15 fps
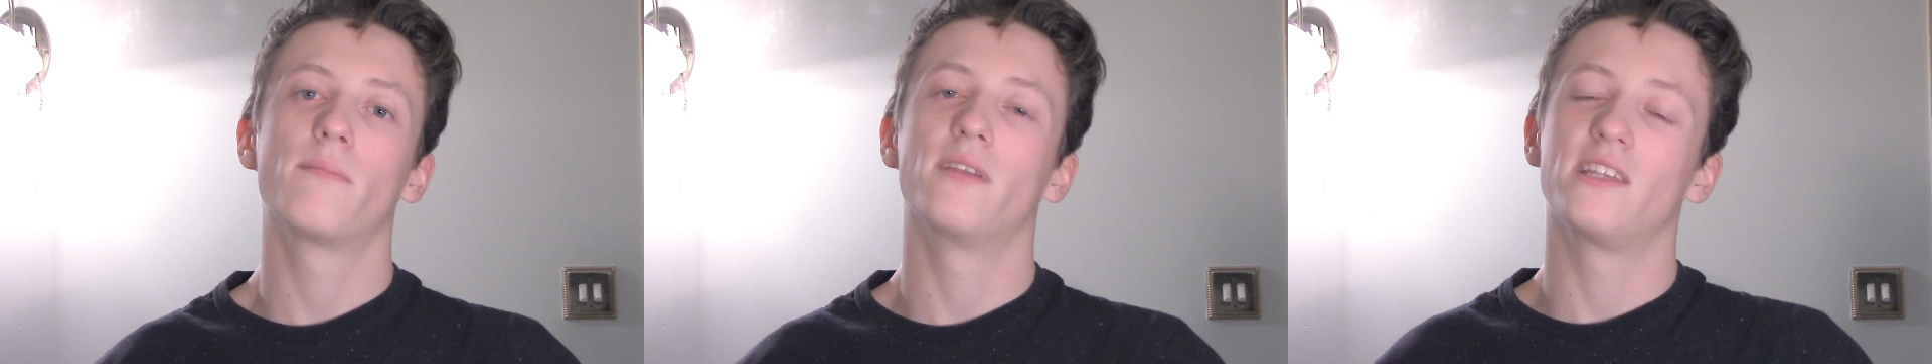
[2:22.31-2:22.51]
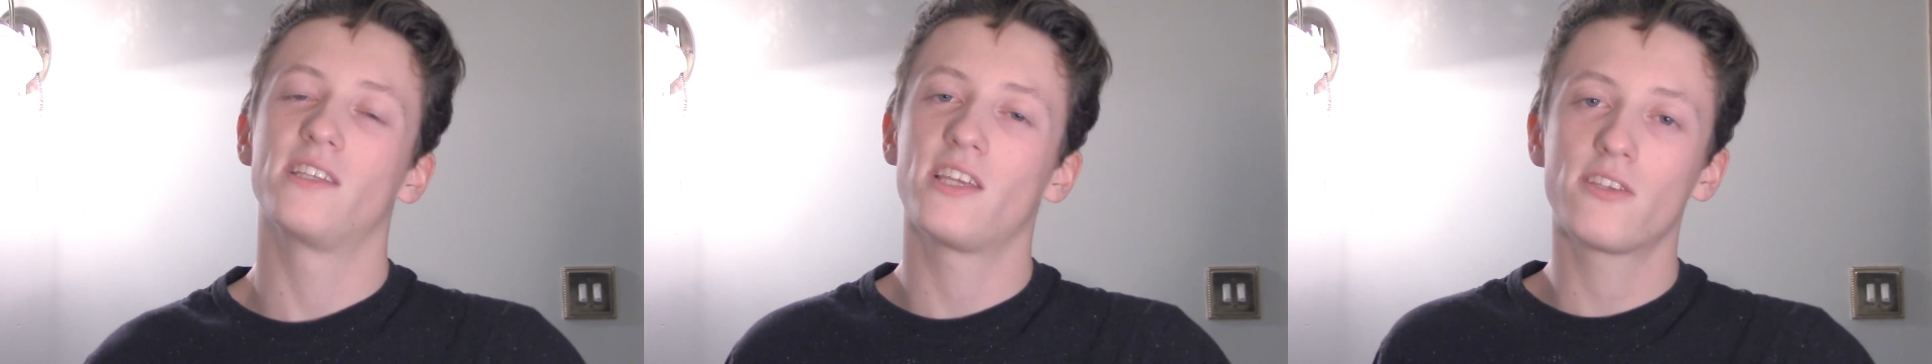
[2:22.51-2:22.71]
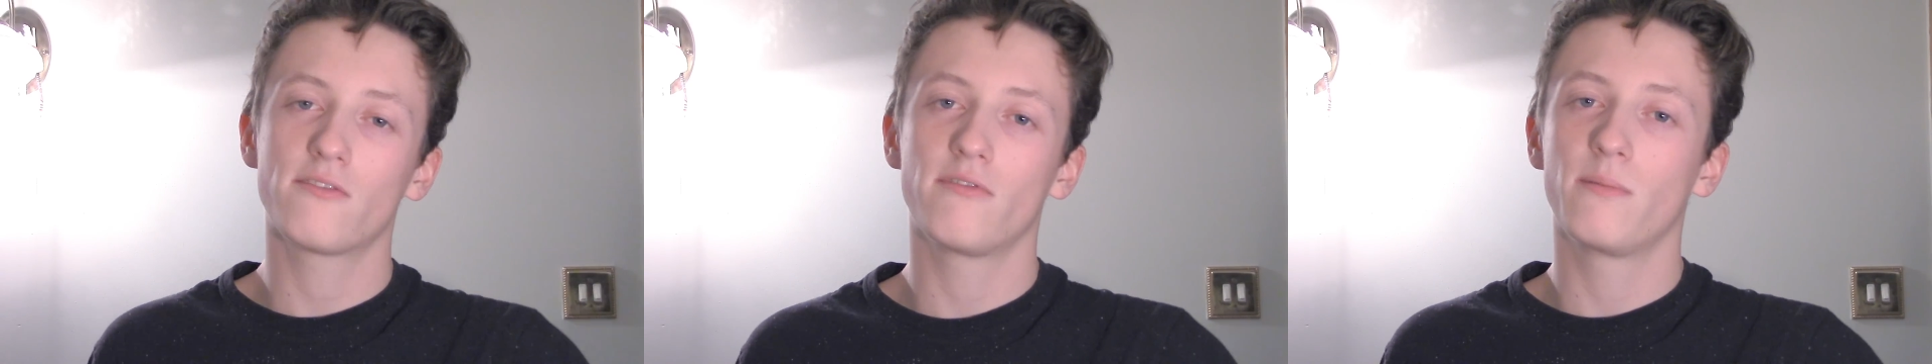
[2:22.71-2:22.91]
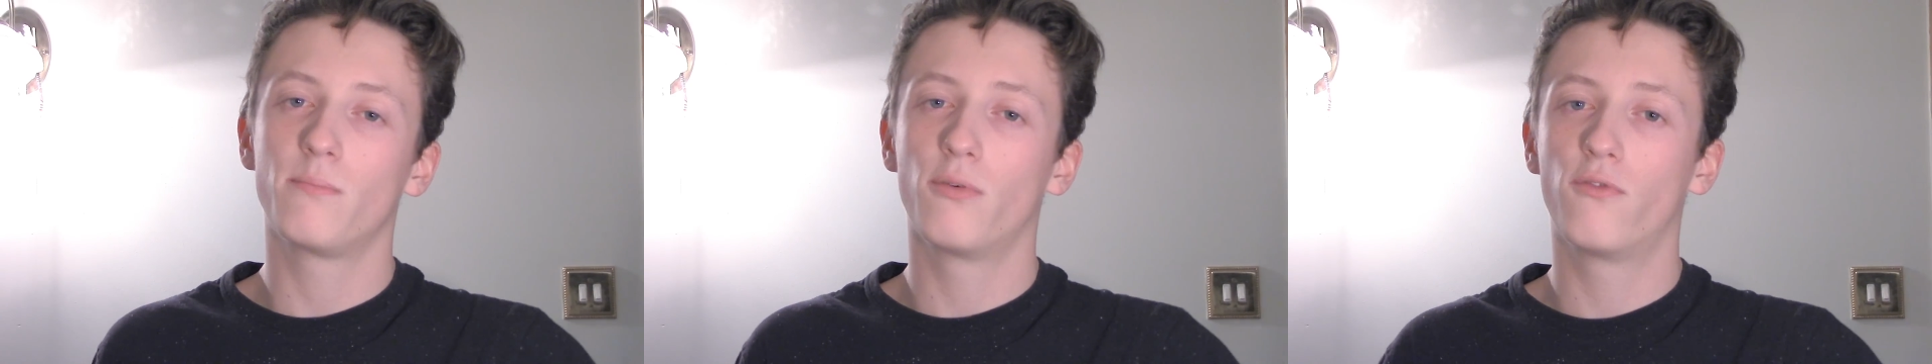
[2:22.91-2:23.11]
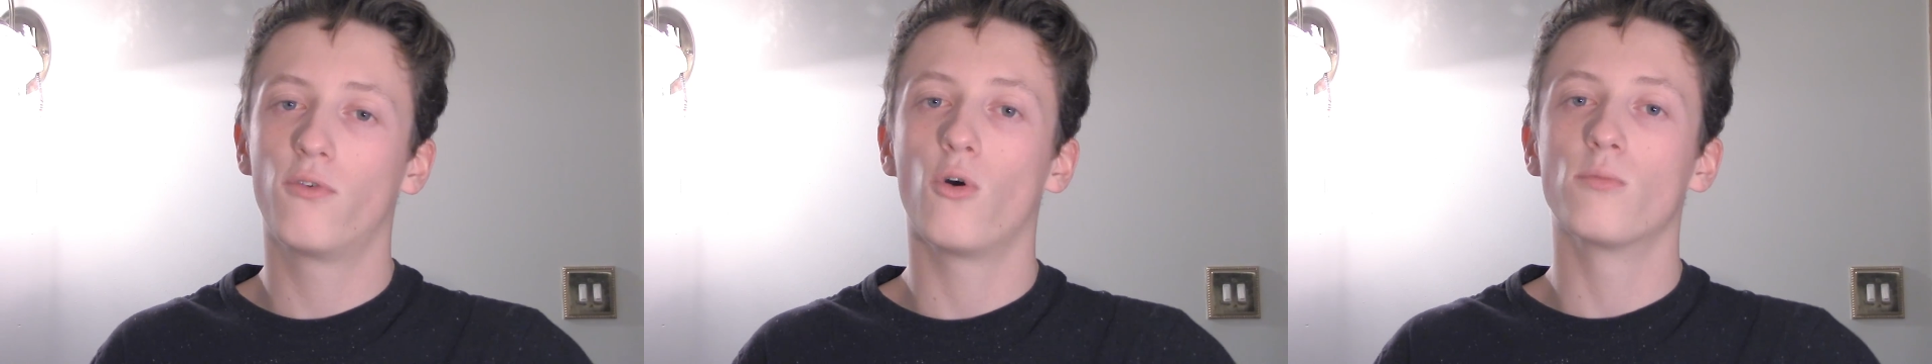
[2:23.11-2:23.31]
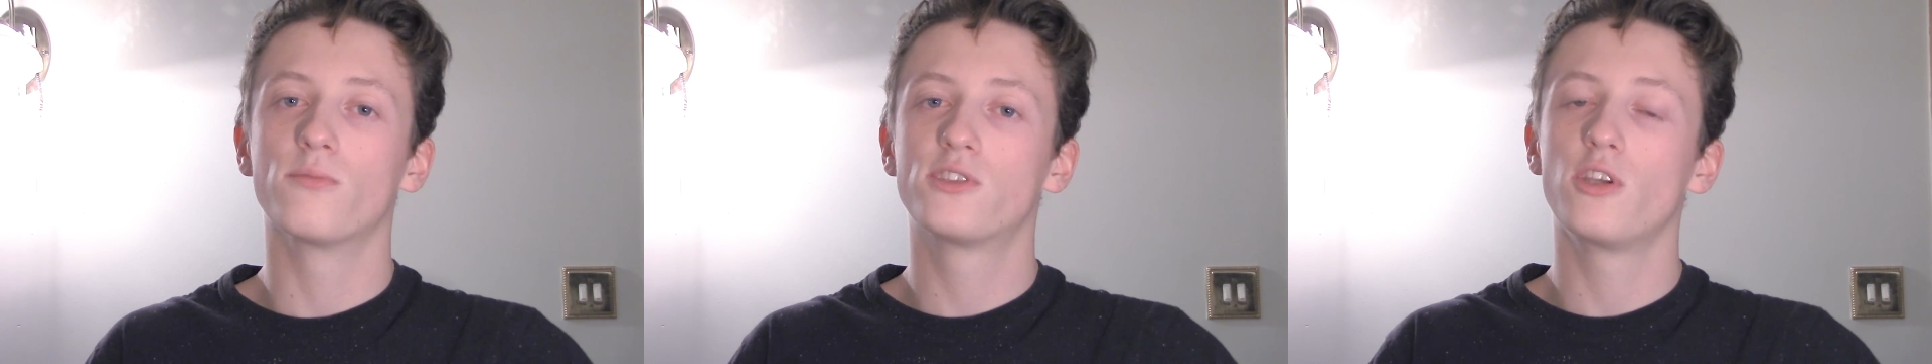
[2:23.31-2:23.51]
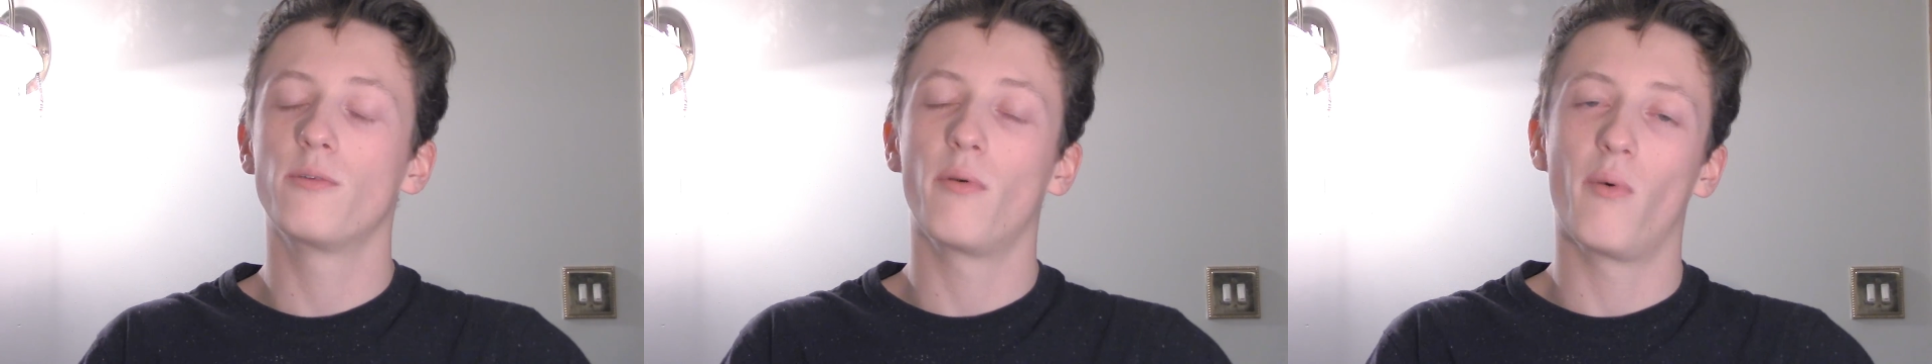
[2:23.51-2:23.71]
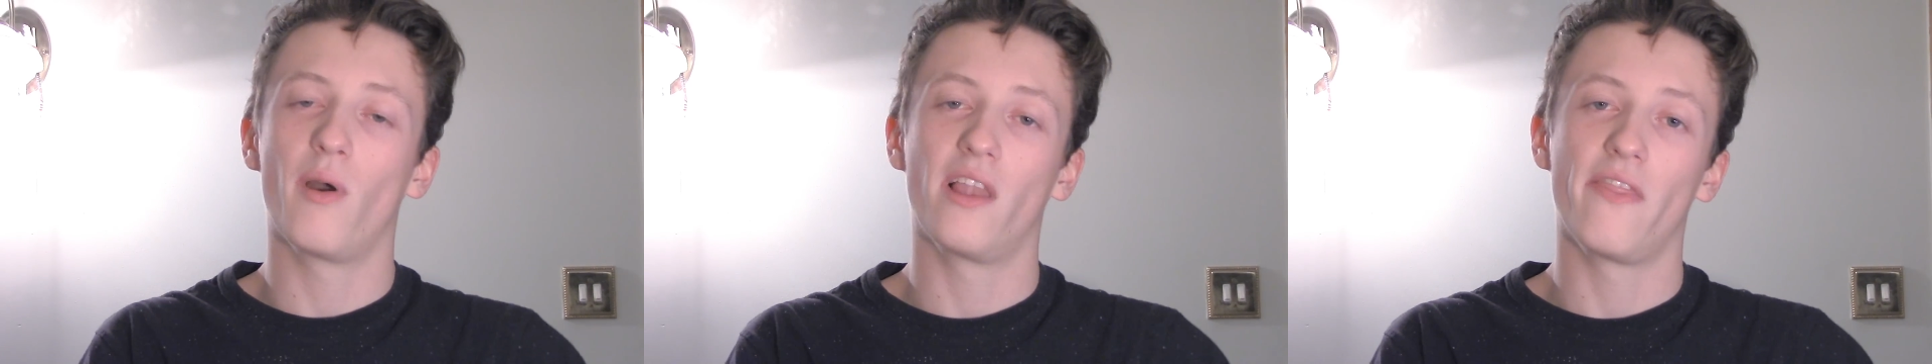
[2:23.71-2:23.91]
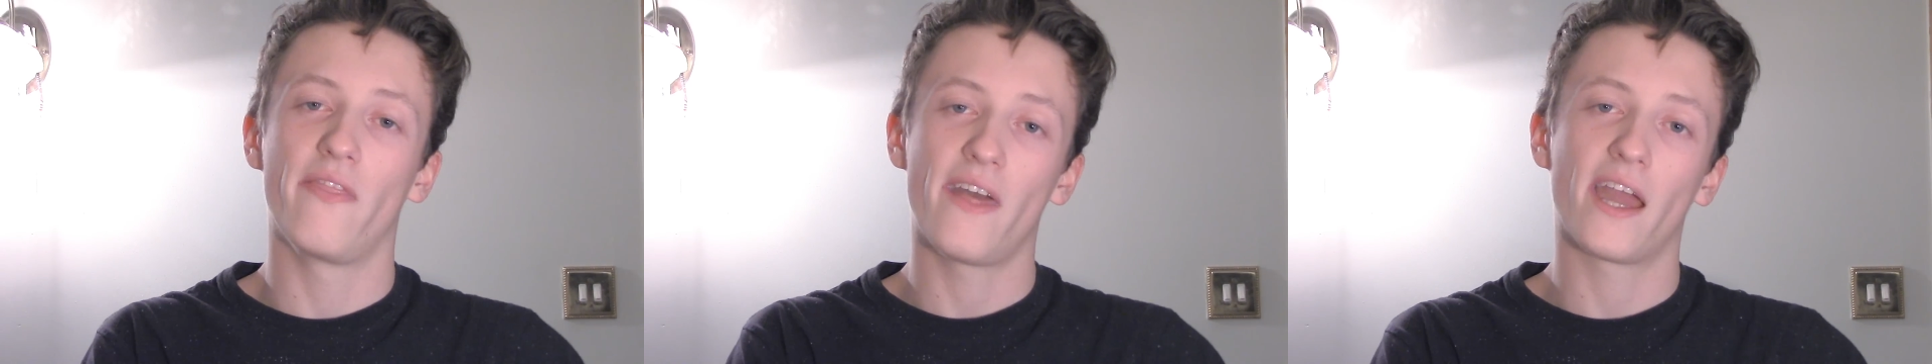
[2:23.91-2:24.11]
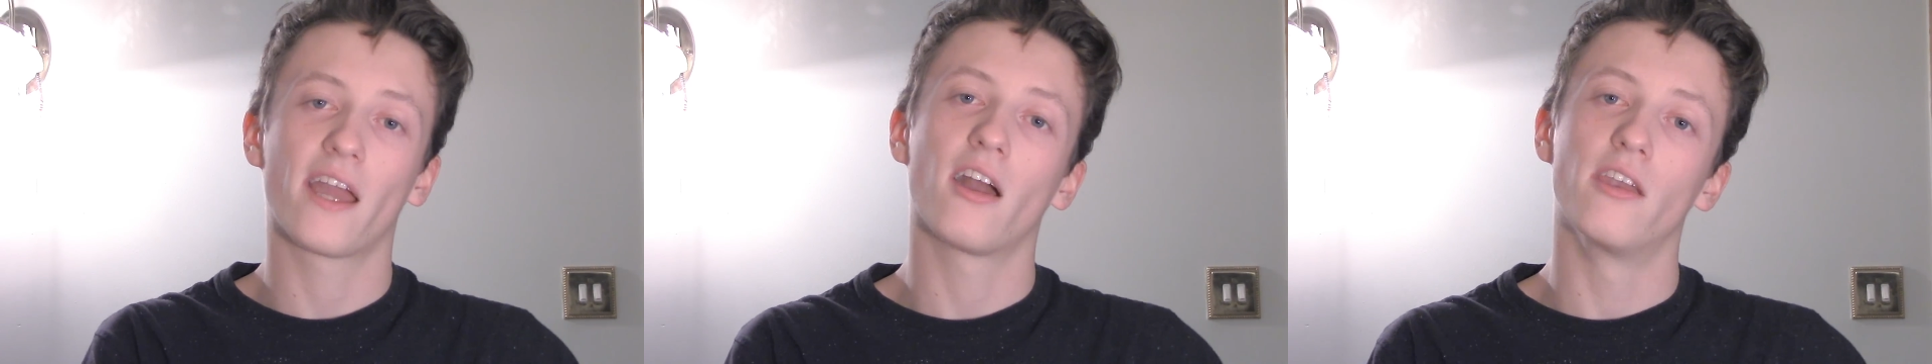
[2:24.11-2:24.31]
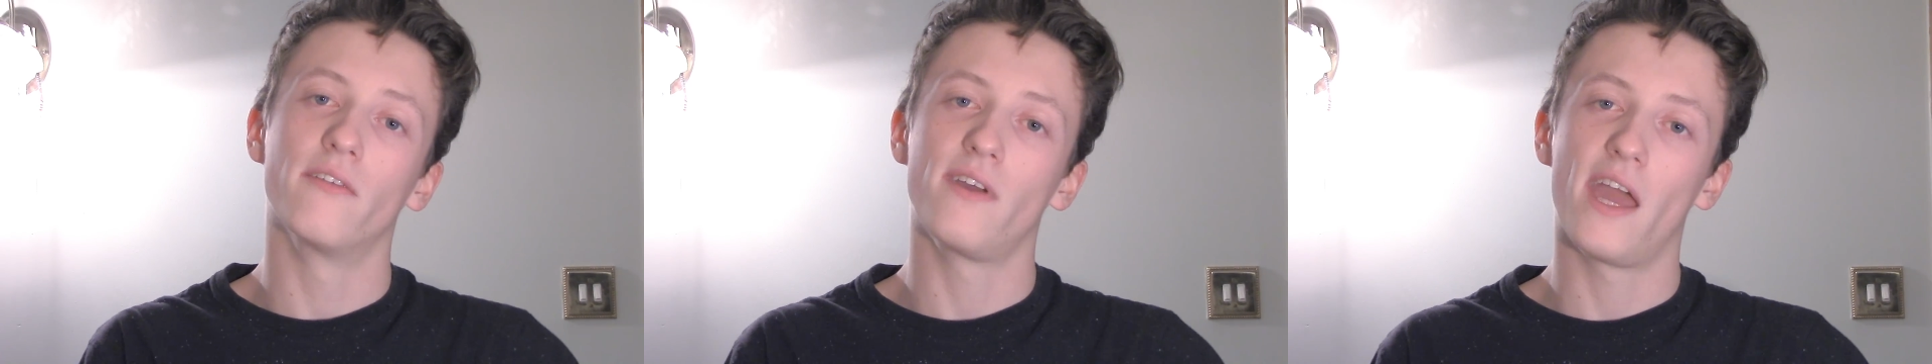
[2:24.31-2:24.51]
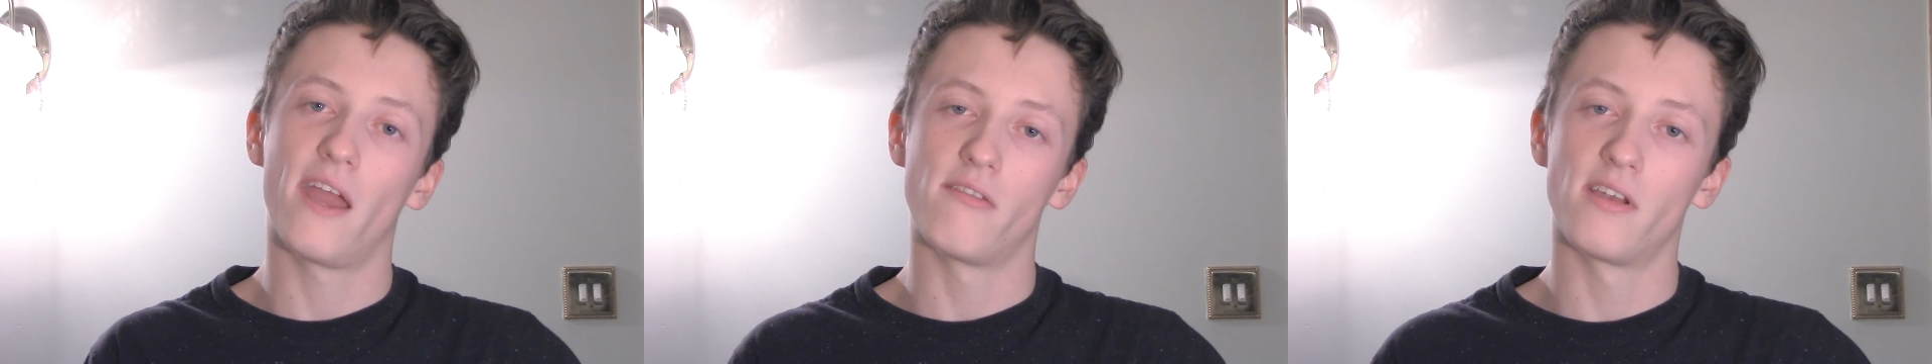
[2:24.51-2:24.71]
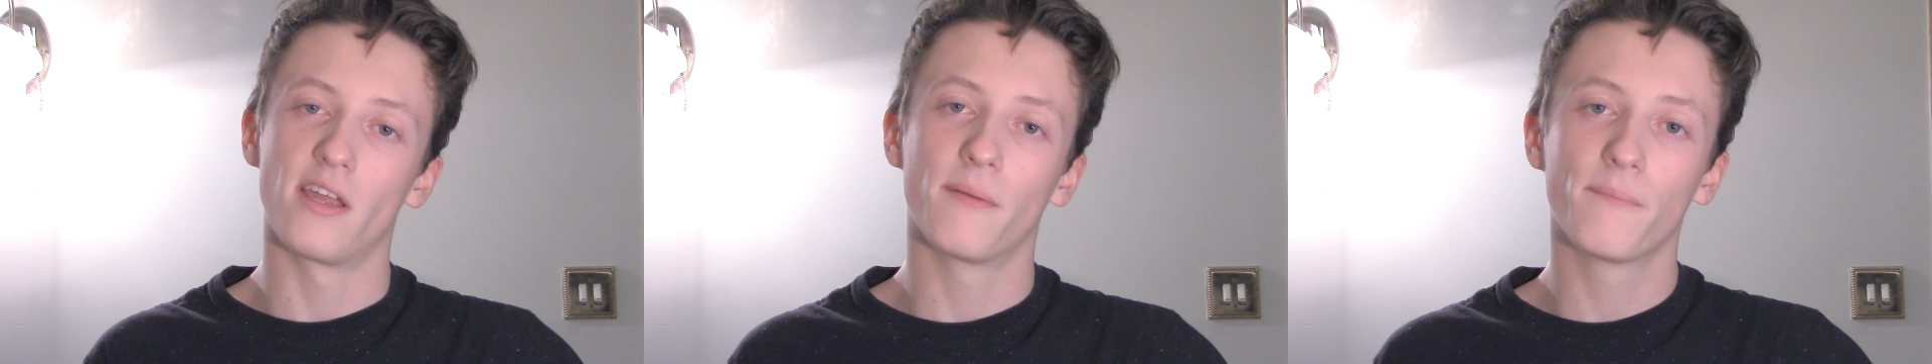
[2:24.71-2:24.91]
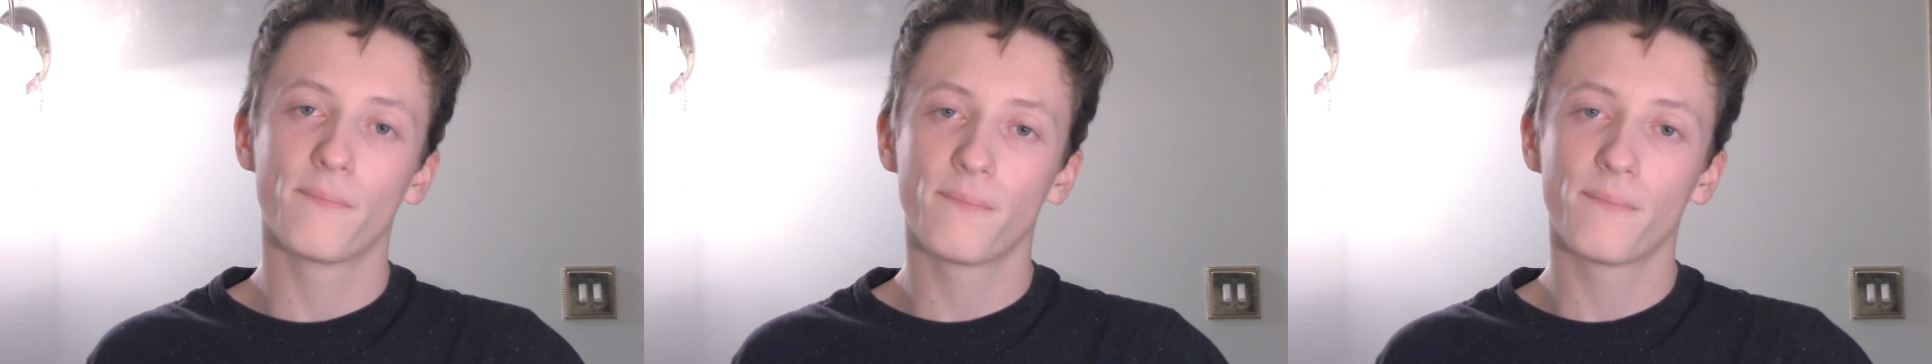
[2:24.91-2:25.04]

but it doesn't really perform super well in that kind of area.